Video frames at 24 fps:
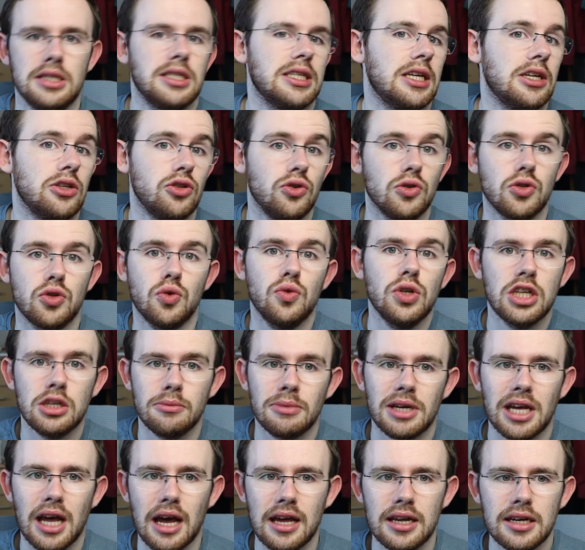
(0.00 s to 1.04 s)
in, say,
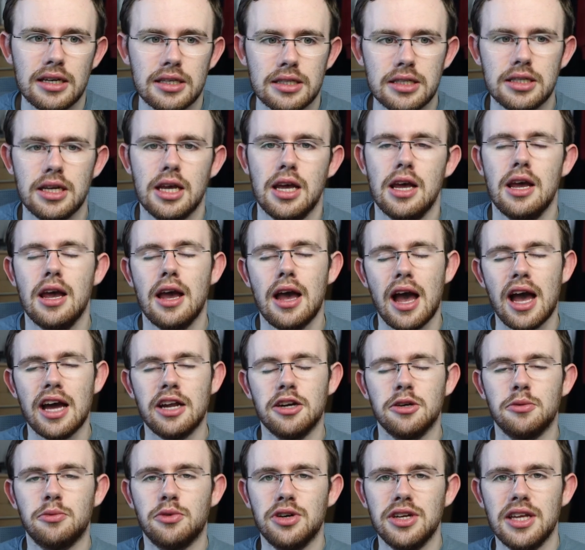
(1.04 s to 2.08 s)
Newtonian mechanics,
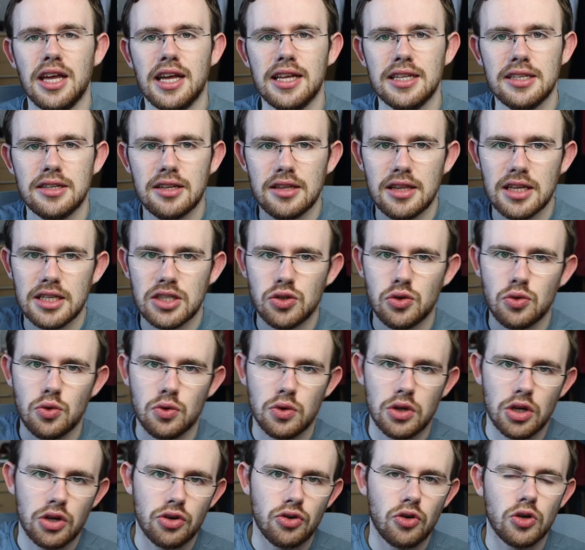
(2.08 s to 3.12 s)
and bring it into this
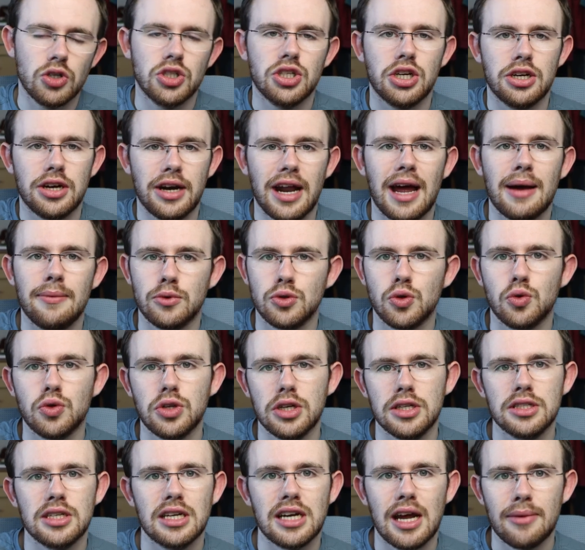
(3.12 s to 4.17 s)
new Lagrangian and
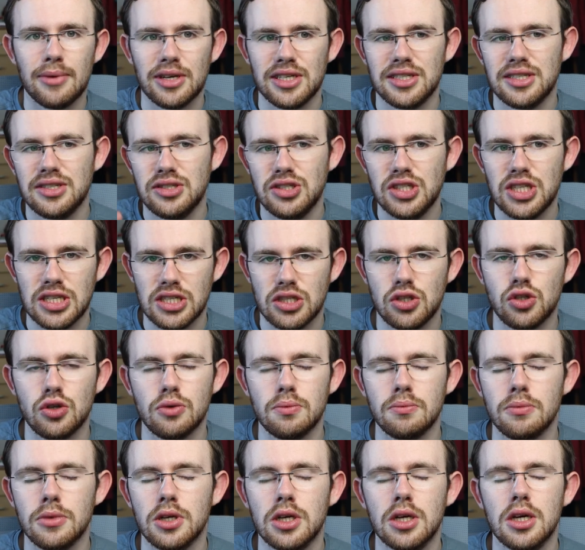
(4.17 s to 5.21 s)
Hamiltonian dynamics
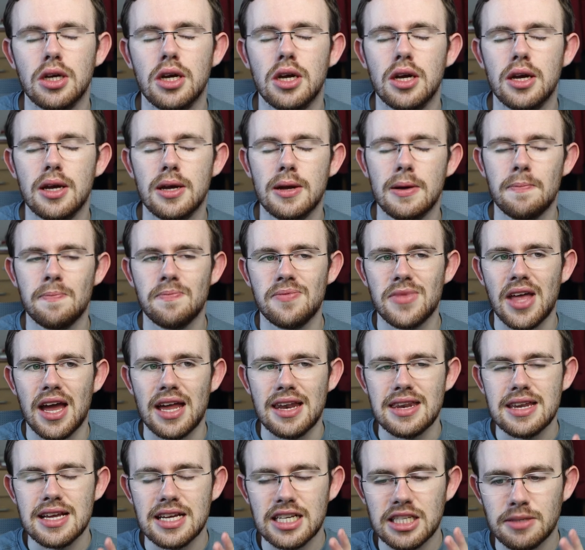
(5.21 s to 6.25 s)
system
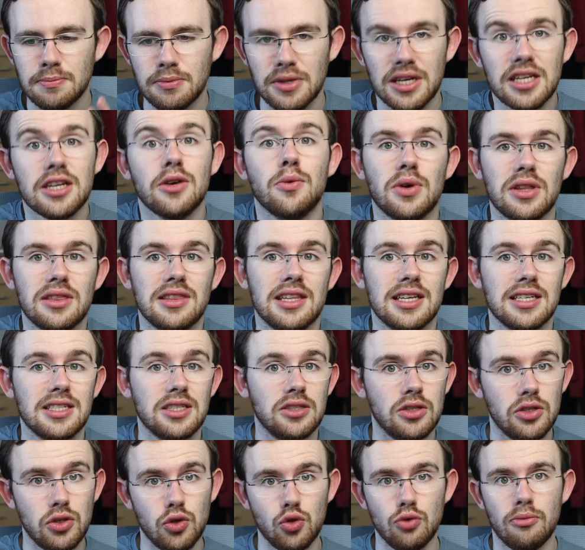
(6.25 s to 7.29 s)
and explain it with
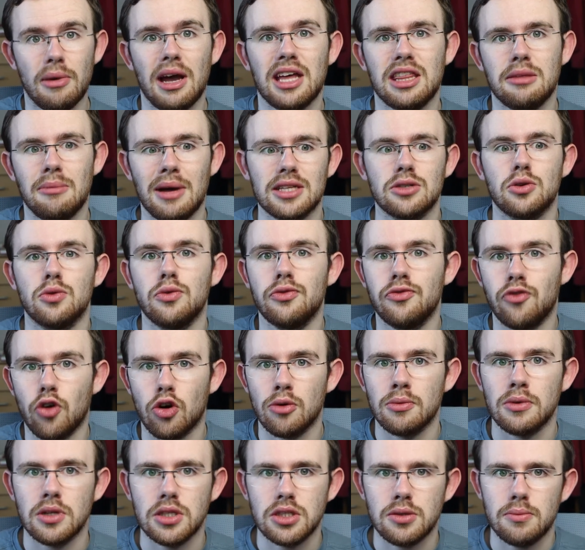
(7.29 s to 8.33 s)
this new mathematical
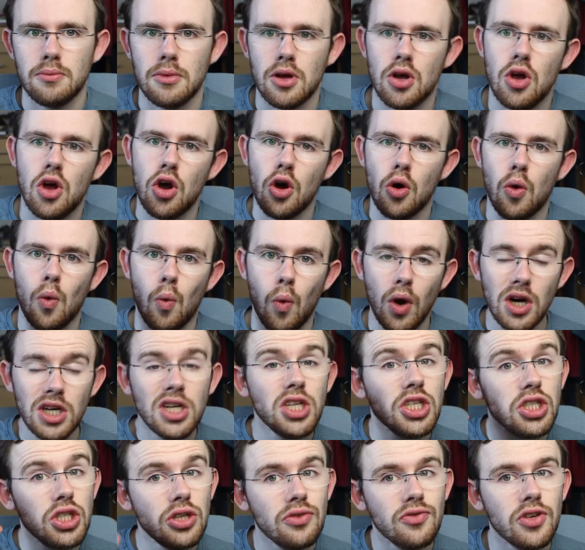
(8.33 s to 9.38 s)
formalism.
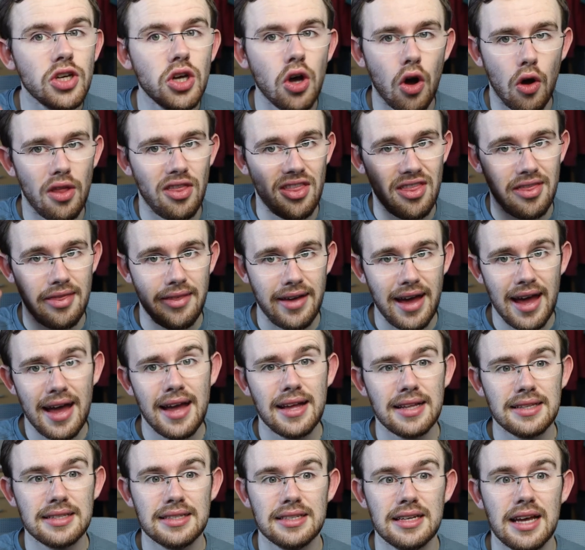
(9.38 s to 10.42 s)
Once you've got
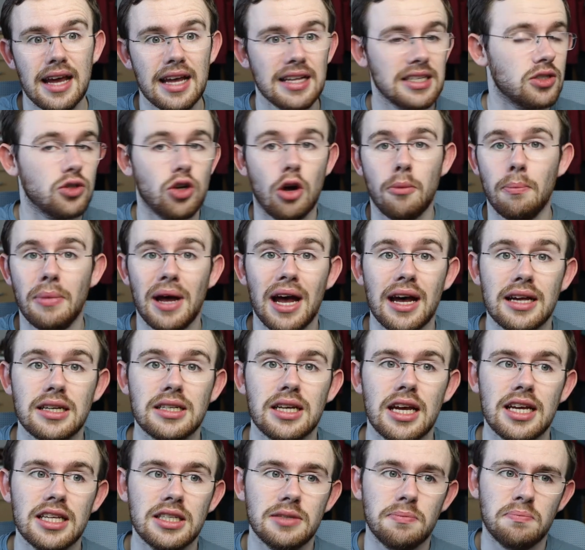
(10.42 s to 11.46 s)
that, it's not
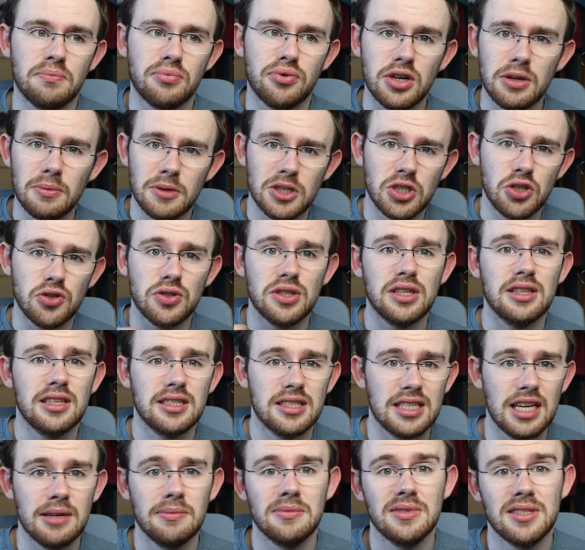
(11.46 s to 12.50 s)
bad. It's pretty much using the
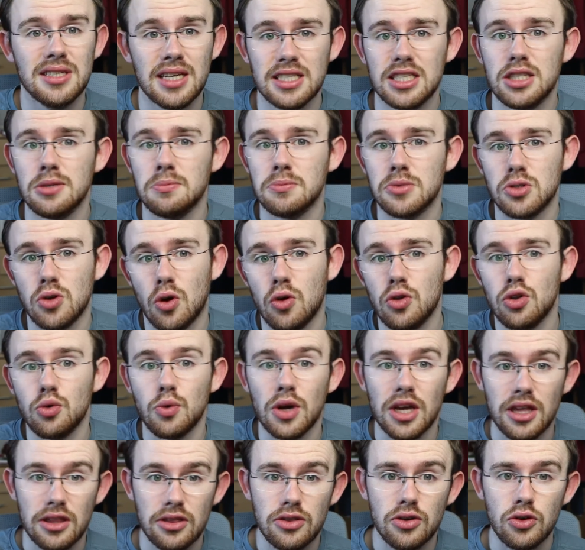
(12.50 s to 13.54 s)
same systems all the
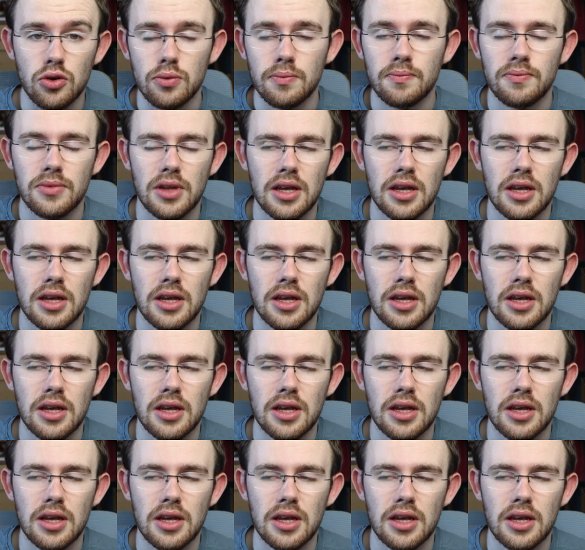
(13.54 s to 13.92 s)
way through.